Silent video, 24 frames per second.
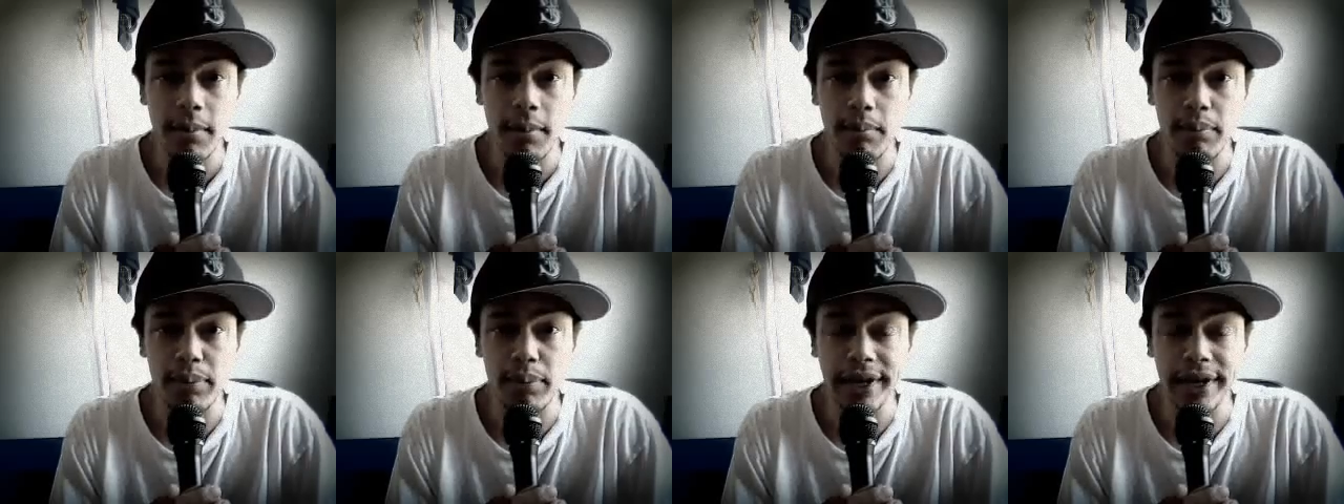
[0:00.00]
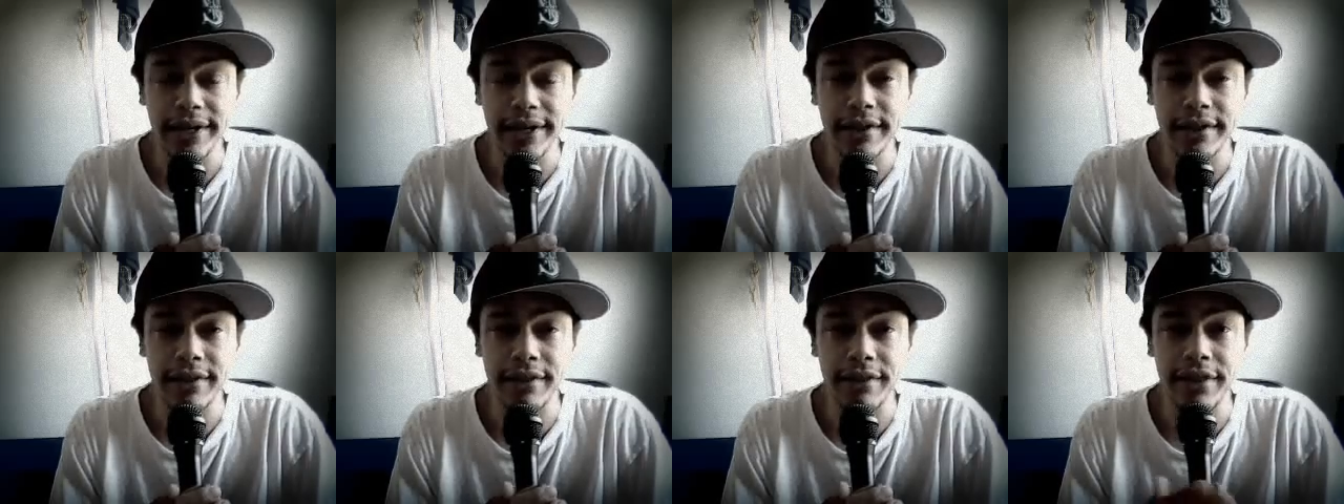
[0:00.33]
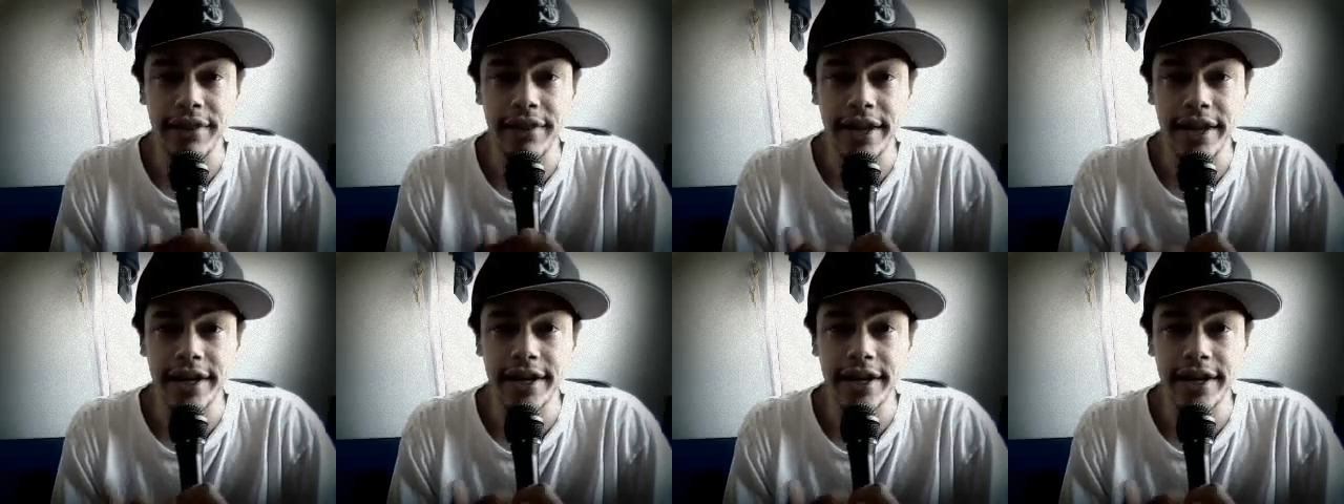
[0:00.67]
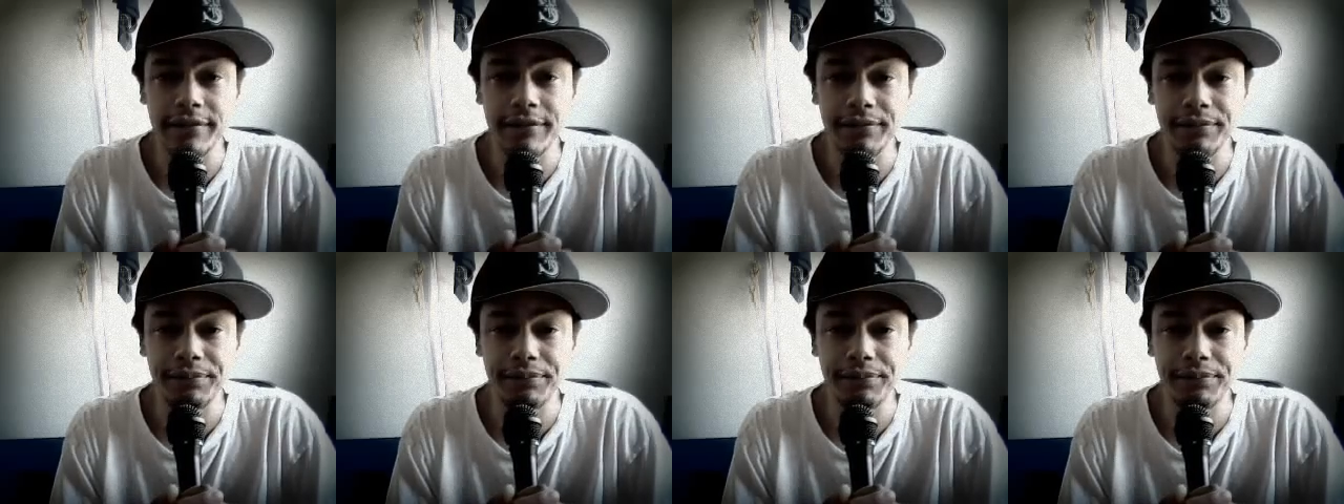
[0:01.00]
But they
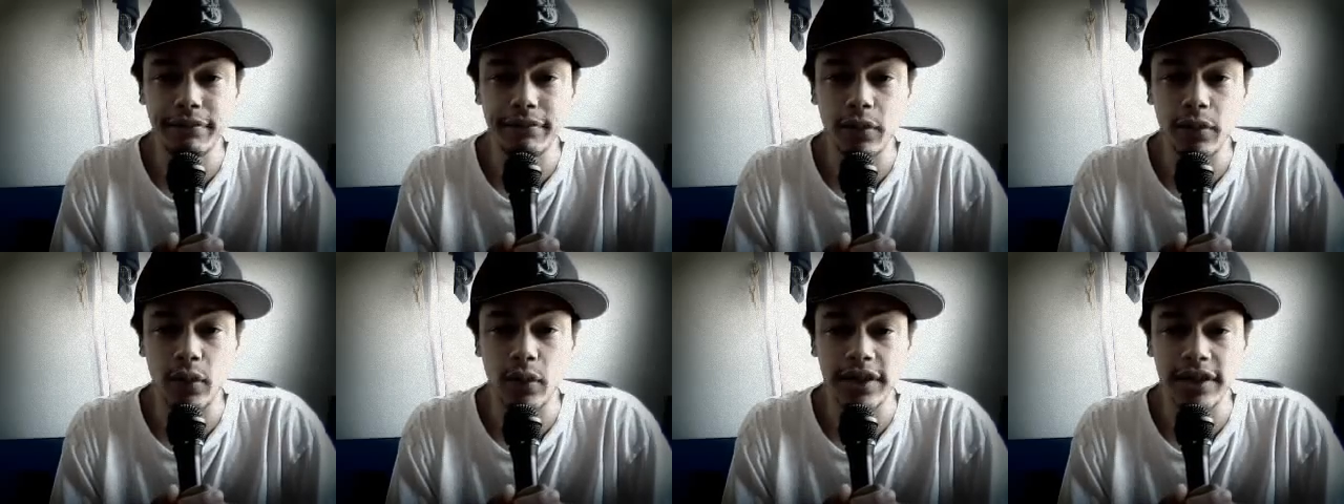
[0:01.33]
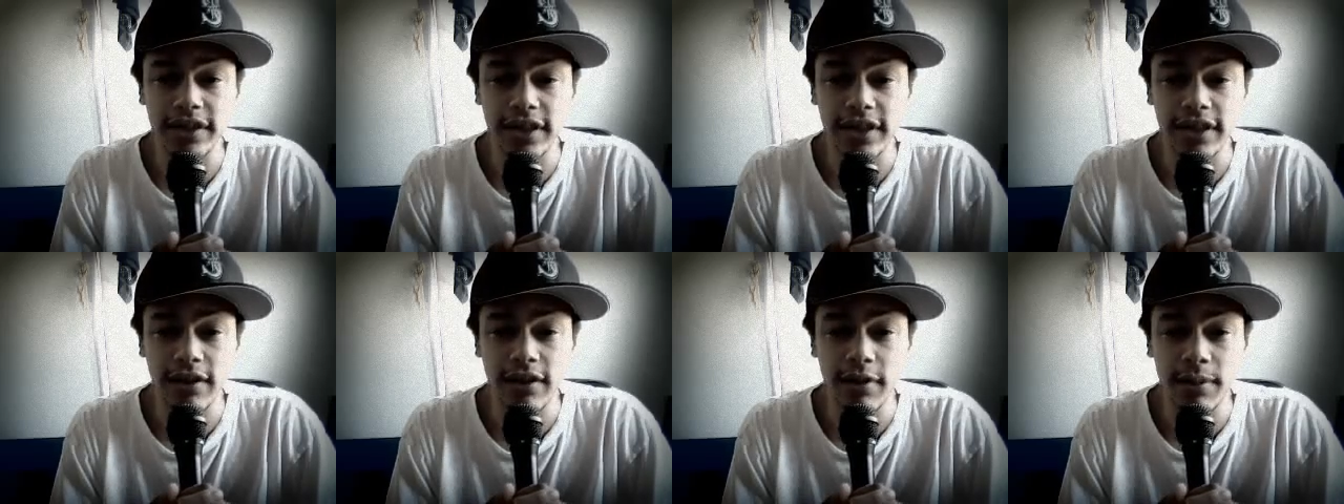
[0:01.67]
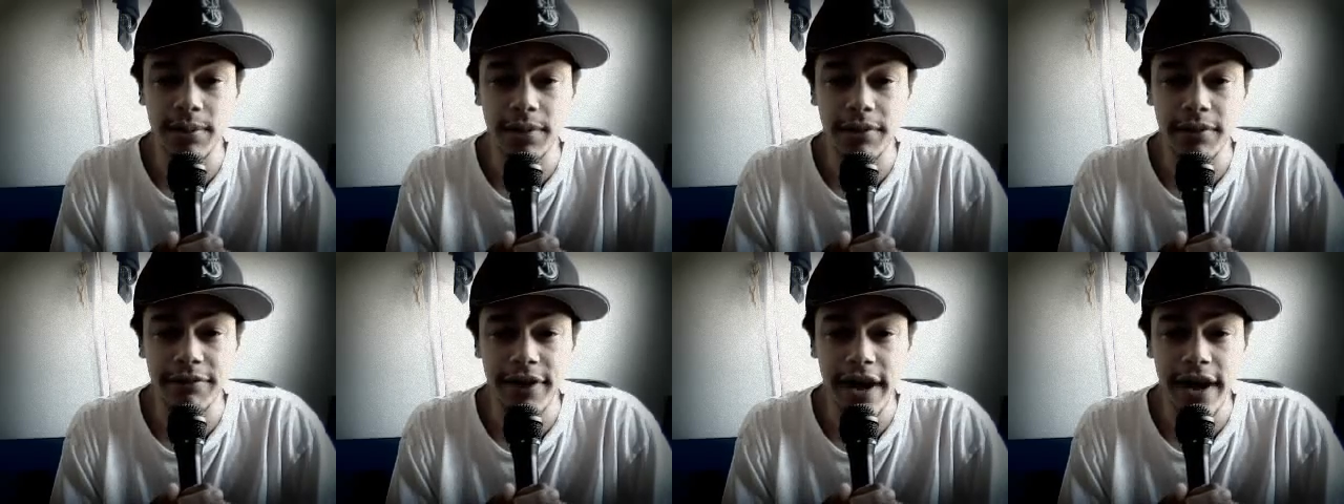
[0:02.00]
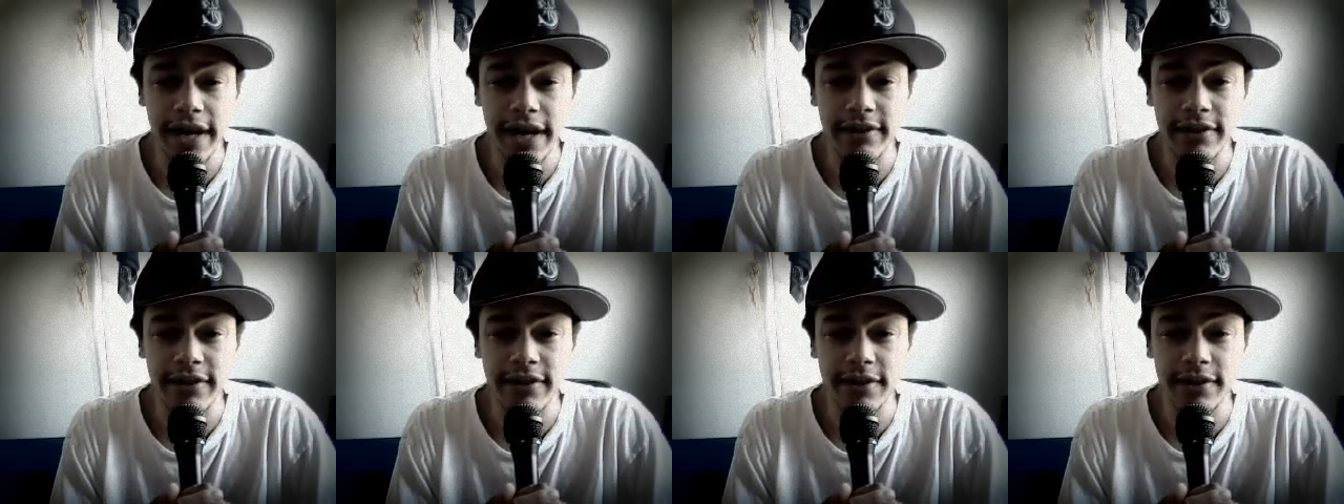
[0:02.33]
want to cover up the
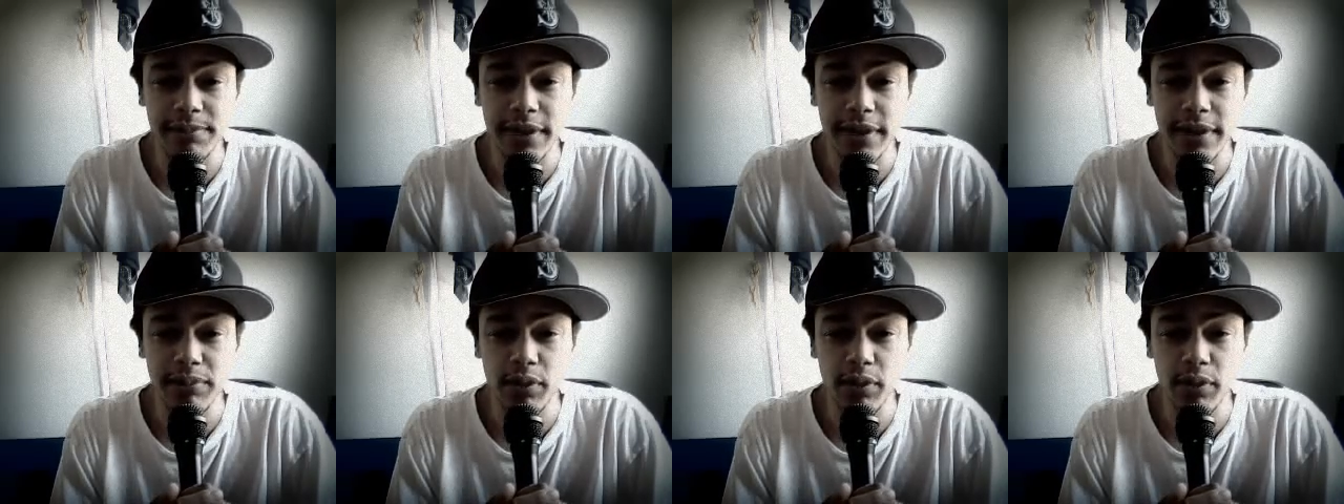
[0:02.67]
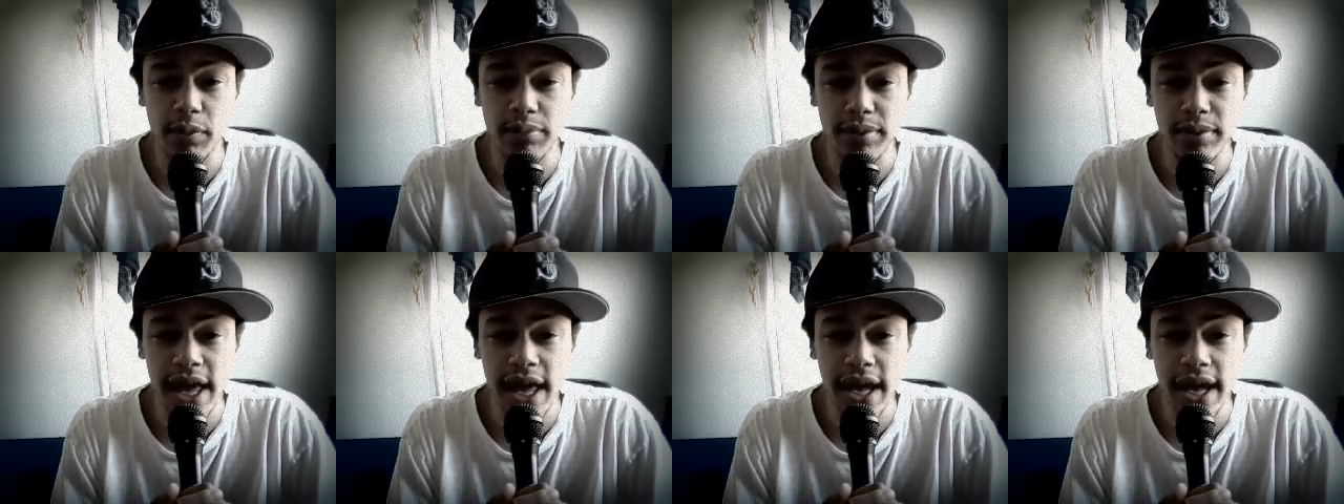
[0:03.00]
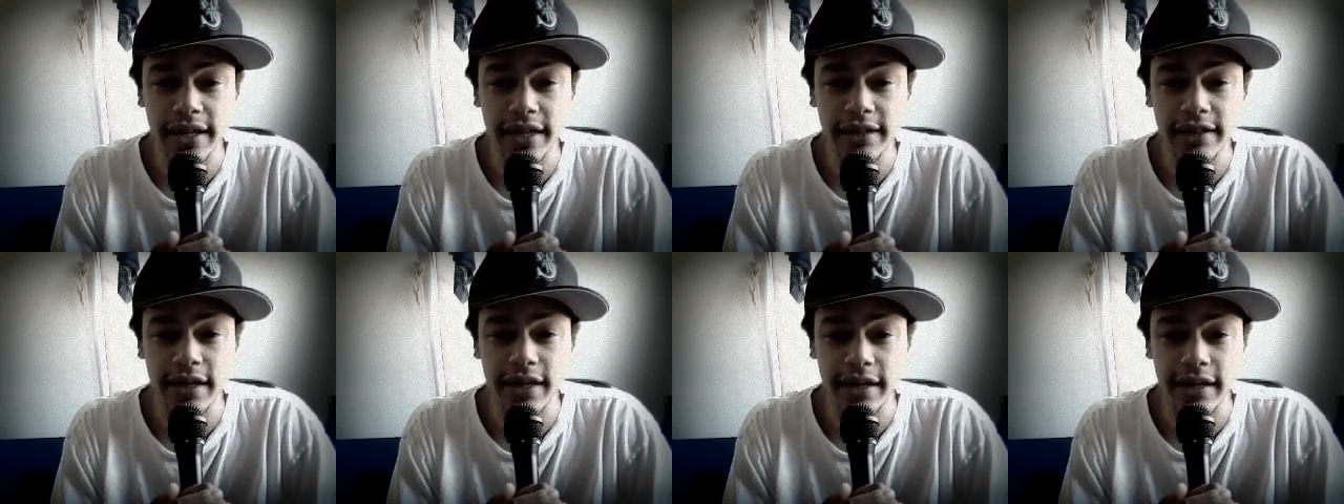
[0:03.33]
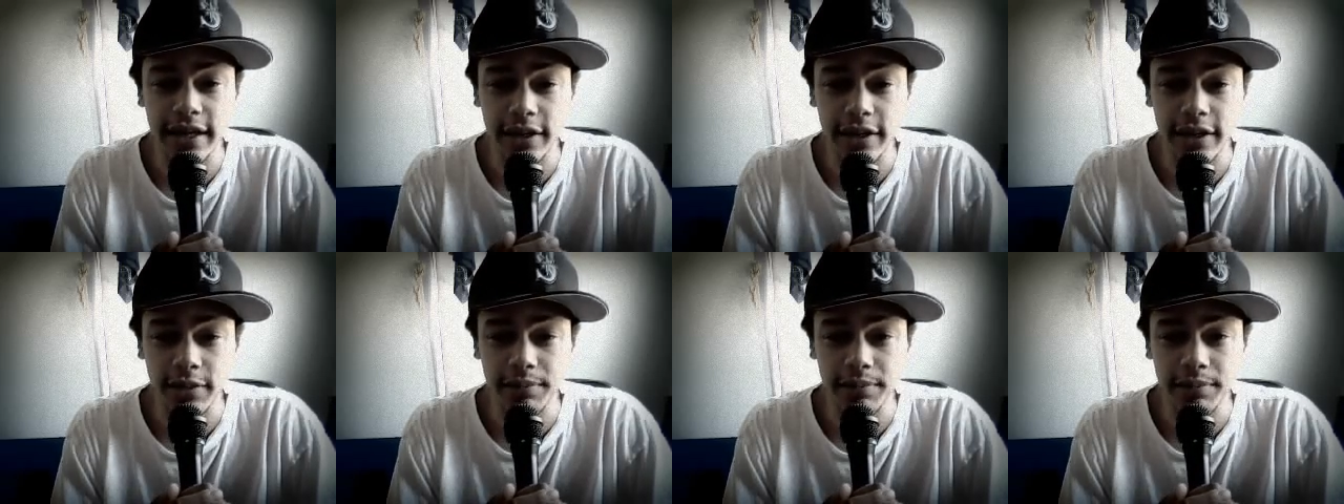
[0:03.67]
fact that these people were black and not
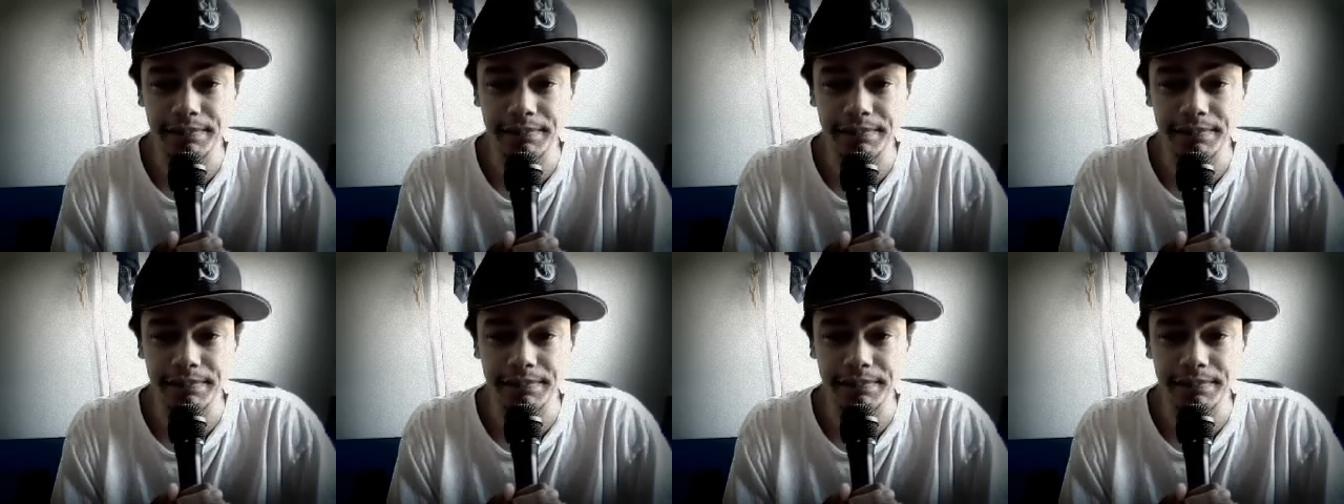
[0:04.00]
Arab.